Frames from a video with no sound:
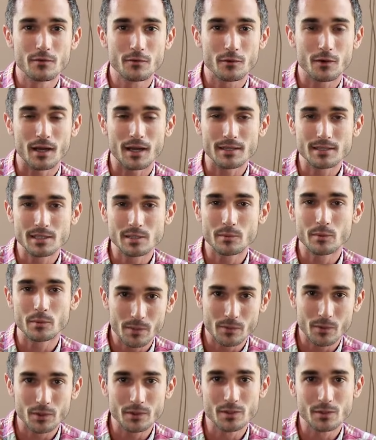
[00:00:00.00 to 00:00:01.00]
for IT
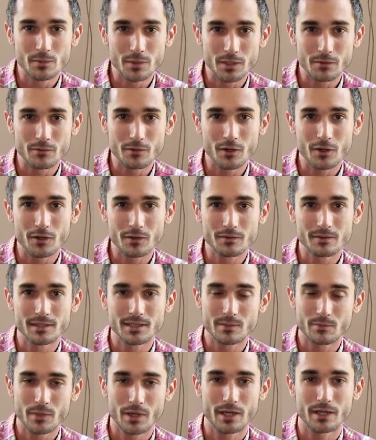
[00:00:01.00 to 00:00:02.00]
people to be involved
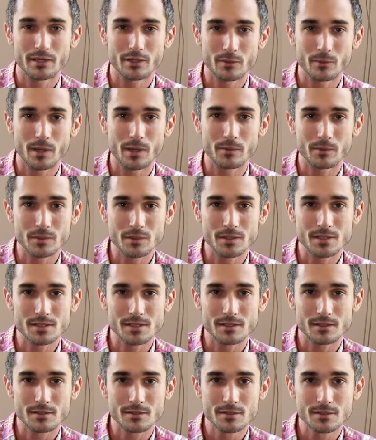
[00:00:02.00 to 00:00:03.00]
in Pioneer Bible
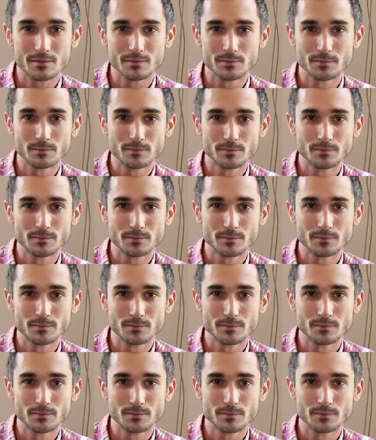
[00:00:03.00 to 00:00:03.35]
Translators.